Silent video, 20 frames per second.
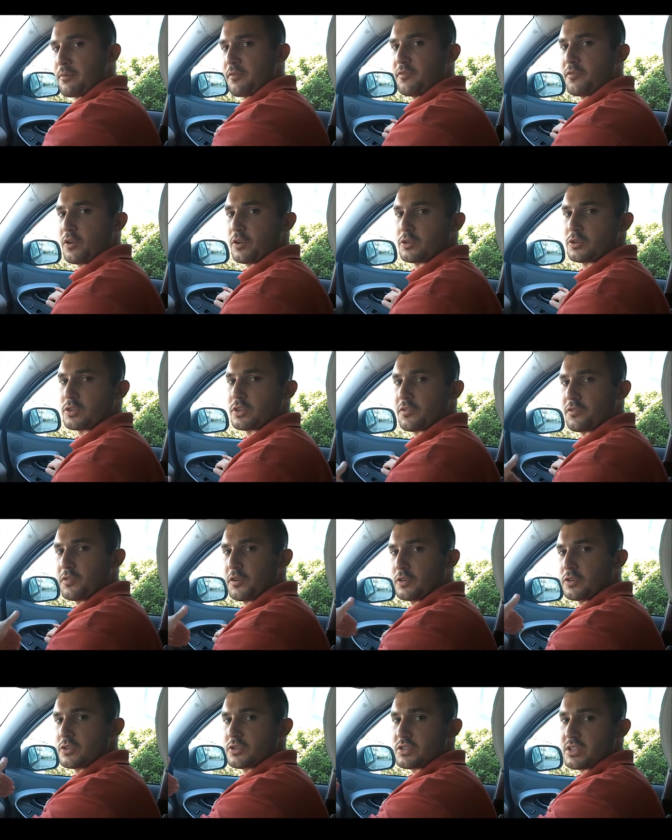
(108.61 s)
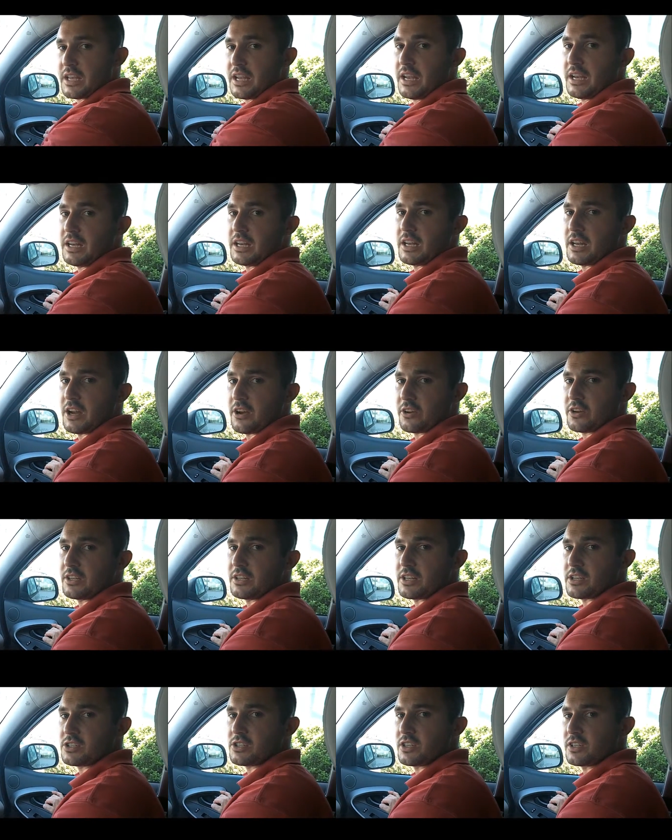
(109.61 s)
filter that filters the heat in an air
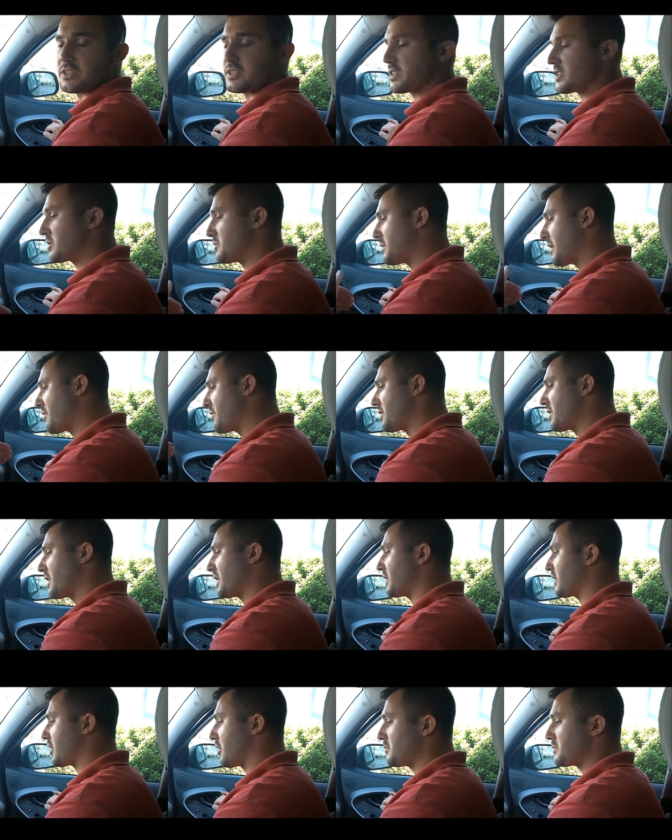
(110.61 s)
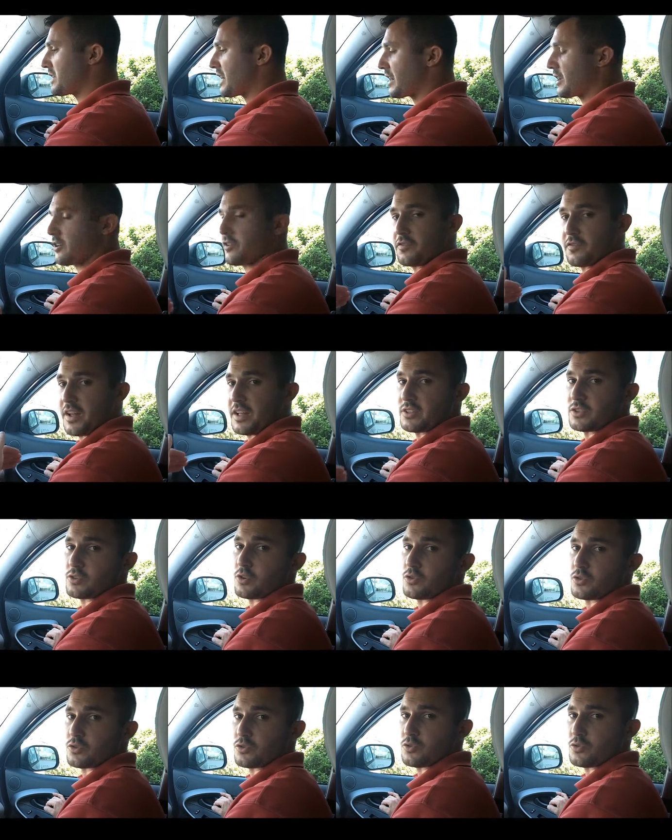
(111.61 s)
conditioning system. Everything that comes out of your vents
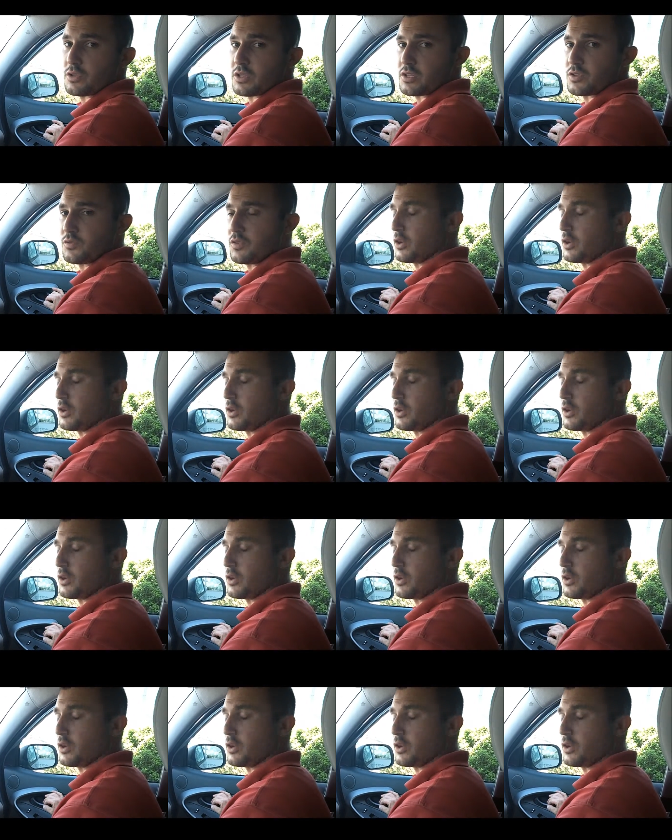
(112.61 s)
goes through this